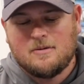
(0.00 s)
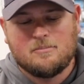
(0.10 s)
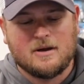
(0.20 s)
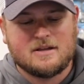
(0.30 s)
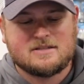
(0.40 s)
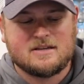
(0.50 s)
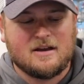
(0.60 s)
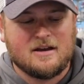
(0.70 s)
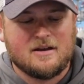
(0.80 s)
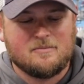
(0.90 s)
But
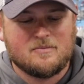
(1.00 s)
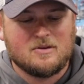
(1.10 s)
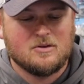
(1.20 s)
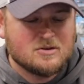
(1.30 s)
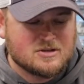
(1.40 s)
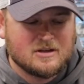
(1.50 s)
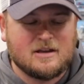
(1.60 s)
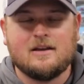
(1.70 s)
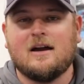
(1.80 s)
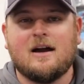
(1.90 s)
um,
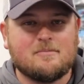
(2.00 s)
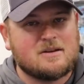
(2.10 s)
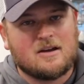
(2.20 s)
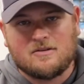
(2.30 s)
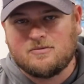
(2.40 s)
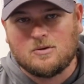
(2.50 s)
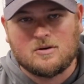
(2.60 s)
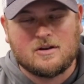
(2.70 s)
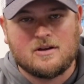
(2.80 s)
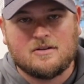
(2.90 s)
usually I'm down in
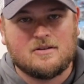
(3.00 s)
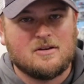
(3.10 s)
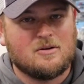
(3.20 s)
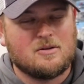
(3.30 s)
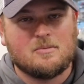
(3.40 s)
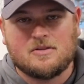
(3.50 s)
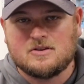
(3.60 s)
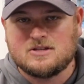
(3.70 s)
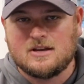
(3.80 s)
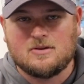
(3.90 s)
Florida, you know, in the month
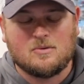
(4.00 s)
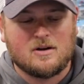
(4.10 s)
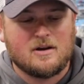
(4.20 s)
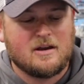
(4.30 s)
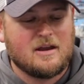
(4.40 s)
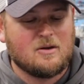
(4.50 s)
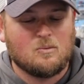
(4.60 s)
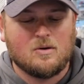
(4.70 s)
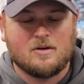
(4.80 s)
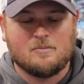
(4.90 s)
of January,
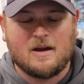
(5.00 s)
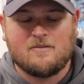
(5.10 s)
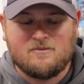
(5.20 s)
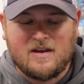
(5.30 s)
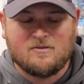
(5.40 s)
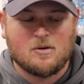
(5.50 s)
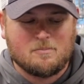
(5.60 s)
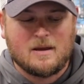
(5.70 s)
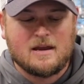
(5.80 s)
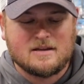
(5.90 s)
and one of my
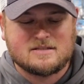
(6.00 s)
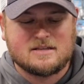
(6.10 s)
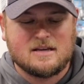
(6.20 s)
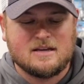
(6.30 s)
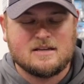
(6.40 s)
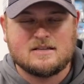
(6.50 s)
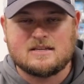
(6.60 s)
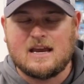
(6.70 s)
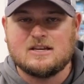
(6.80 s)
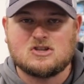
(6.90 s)
favorite baits is
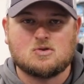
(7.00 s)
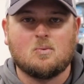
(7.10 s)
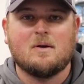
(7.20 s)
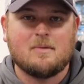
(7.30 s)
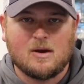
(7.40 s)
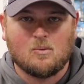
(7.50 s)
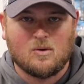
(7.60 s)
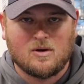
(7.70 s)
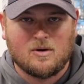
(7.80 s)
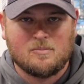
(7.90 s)
a swimming
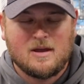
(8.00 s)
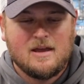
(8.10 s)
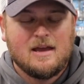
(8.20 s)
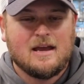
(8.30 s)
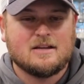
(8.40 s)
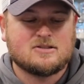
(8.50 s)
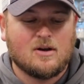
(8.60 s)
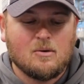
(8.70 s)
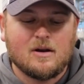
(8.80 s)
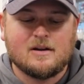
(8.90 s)
worm. And so
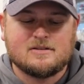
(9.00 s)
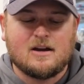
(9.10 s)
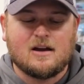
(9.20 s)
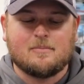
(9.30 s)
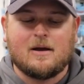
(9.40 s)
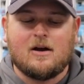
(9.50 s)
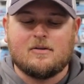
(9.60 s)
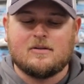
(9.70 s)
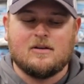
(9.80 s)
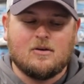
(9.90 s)
I wanted to talk
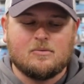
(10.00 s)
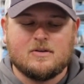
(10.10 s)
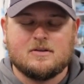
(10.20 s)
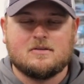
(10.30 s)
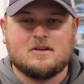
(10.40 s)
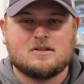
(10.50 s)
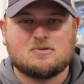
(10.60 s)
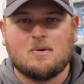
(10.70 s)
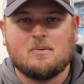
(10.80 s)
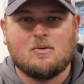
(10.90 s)
about, you know, the, the
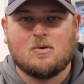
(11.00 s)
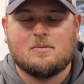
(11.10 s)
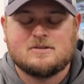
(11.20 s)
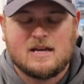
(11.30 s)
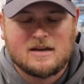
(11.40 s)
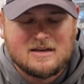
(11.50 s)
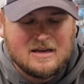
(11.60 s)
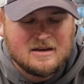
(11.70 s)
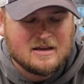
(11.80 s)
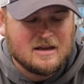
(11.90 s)
swimming worm
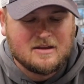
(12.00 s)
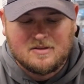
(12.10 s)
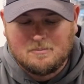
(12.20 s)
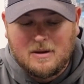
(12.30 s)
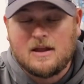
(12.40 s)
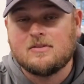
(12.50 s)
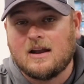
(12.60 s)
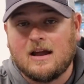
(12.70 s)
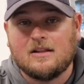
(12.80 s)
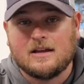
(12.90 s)
technique and the bait
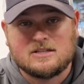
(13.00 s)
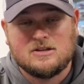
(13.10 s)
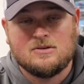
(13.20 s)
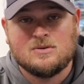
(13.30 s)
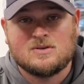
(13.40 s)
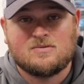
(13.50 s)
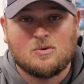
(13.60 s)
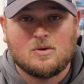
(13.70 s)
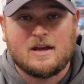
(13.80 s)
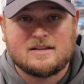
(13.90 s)
that I like to use
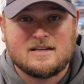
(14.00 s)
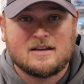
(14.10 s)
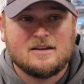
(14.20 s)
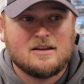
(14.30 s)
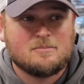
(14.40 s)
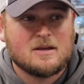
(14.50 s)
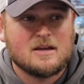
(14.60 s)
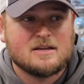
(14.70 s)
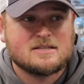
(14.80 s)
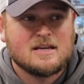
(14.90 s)
for that technique
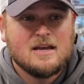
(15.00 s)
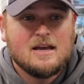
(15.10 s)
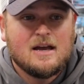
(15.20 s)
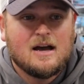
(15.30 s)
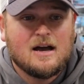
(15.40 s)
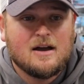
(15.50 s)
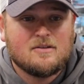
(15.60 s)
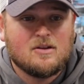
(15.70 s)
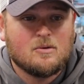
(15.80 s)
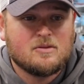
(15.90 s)
because, uh,
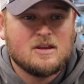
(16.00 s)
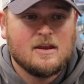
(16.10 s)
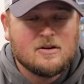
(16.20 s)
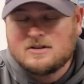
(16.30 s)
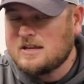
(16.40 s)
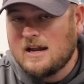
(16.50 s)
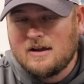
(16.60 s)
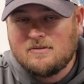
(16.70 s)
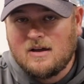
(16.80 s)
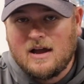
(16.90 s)
you know, the years that
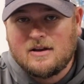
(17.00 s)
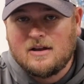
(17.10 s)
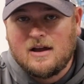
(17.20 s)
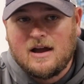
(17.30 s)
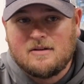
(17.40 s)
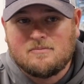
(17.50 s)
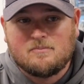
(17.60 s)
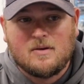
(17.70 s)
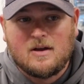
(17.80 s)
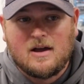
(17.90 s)
I, I, I
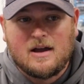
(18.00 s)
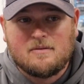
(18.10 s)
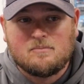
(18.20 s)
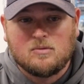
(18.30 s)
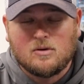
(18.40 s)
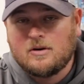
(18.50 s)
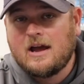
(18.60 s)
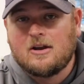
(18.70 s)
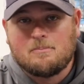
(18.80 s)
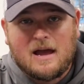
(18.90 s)
I learned
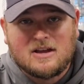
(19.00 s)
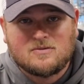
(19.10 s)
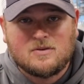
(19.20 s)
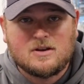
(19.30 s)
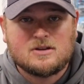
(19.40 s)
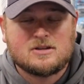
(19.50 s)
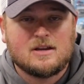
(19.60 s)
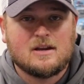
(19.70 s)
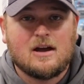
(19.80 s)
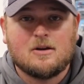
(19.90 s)
how to bass fish
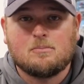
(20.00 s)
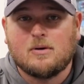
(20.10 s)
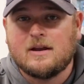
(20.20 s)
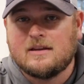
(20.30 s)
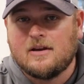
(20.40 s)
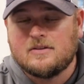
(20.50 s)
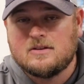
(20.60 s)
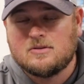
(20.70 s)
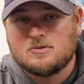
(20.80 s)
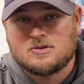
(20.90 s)
and how to break down
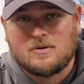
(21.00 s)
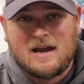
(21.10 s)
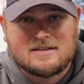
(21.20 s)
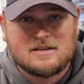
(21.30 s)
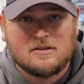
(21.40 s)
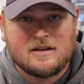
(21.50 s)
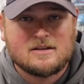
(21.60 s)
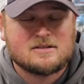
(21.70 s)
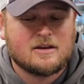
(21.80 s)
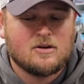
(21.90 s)
the, those grassy
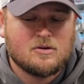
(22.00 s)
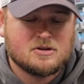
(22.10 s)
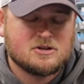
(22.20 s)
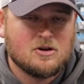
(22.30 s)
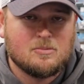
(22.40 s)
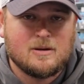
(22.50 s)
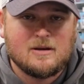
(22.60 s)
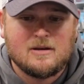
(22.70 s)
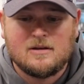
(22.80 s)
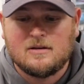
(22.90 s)
lakes like
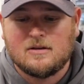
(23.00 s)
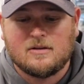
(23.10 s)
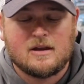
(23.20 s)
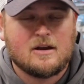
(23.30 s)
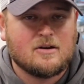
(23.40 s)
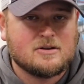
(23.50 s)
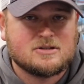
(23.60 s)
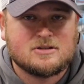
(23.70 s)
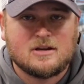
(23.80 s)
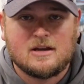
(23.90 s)
Okeechobee, you know, the Harris
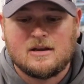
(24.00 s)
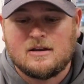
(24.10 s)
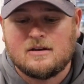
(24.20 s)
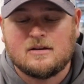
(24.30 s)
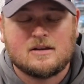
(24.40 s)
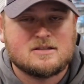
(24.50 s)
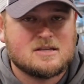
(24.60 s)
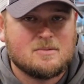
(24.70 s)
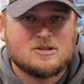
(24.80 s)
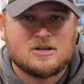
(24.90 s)
Chain,
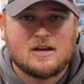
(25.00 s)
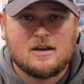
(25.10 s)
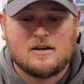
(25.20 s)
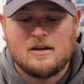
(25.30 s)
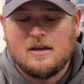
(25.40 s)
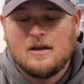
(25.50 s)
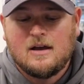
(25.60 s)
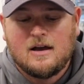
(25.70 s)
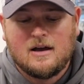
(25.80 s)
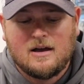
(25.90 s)
Kissimmee Chain.
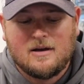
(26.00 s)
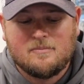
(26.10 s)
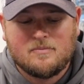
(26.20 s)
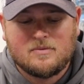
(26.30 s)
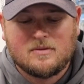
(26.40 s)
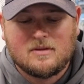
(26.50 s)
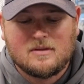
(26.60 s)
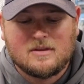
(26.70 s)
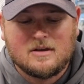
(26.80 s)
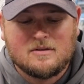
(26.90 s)
Um,
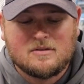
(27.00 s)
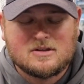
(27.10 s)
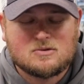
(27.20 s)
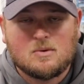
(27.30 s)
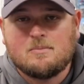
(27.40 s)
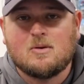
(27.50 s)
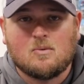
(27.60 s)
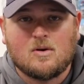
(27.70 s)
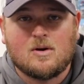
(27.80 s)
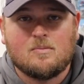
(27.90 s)
the the swimming
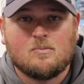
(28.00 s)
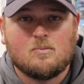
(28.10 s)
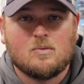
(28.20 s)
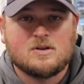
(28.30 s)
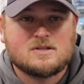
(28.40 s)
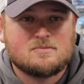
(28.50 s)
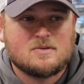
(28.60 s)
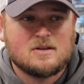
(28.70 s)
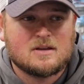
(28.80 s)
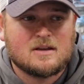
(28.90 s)
worm was
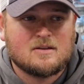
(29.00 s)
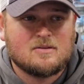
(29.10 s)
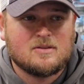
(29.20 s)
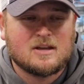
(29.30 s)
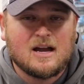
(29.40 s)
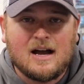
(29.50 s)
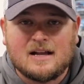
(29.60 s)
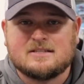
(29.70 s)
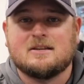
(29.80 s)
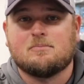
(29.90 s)
the the
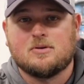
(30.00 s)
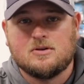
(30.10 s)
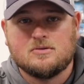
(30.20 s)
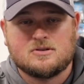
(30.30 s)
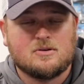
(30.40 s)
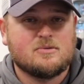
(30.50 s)
constant producer.